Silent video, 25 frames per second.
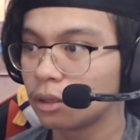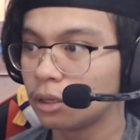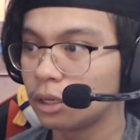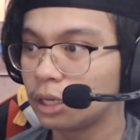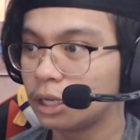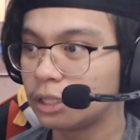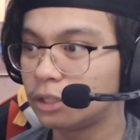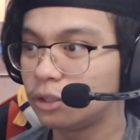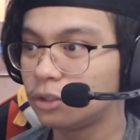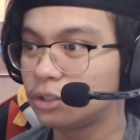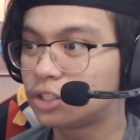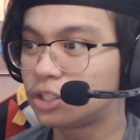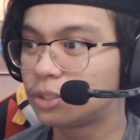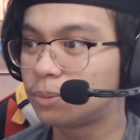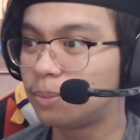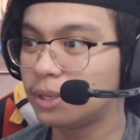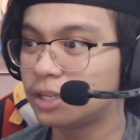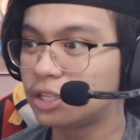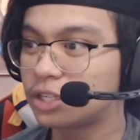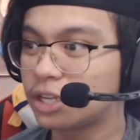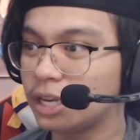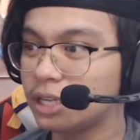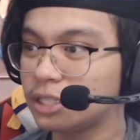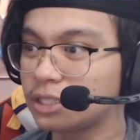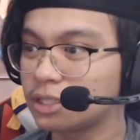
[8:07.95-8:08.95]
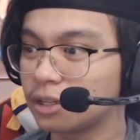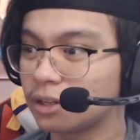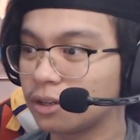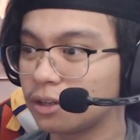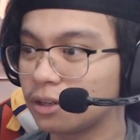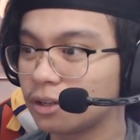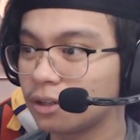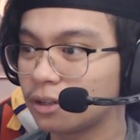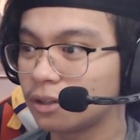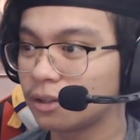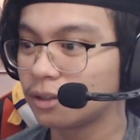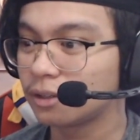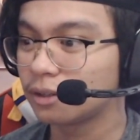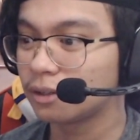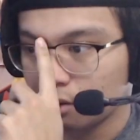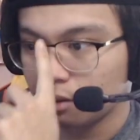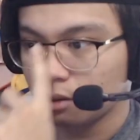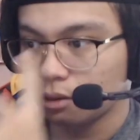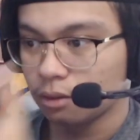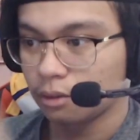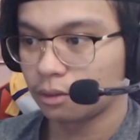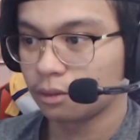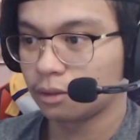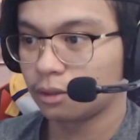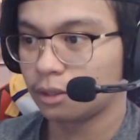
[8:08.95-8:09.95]
And dude's been chasing her.
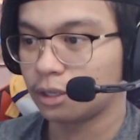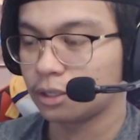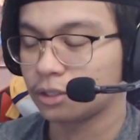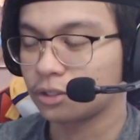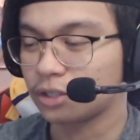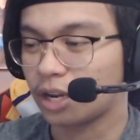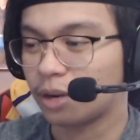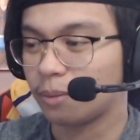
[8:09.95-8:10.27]
So